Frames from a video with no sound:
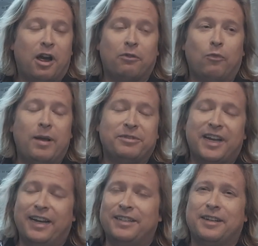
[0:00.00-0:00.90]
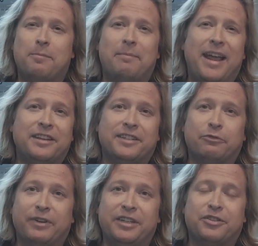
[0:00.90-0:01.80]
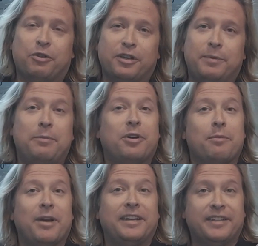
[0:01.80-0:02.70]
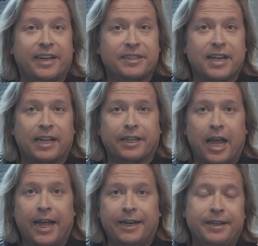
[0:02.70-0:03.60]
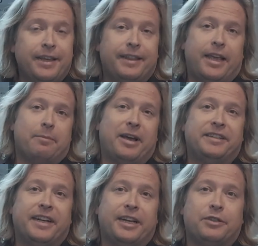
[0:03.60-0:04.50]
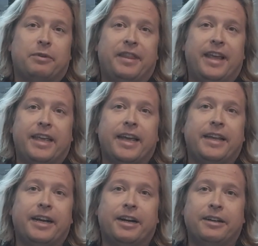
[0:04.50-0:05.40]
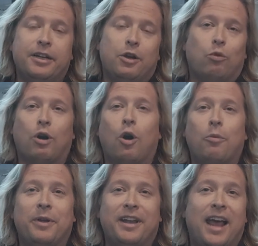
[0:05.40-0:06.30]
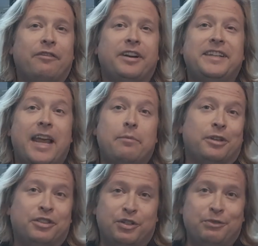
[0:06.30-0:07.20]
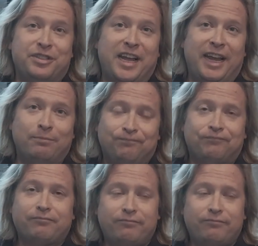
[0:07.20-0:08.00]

Our website is an amazing resource. People can buy tickets online. They can buy tickets when they get here. We're open every day but Tuesday.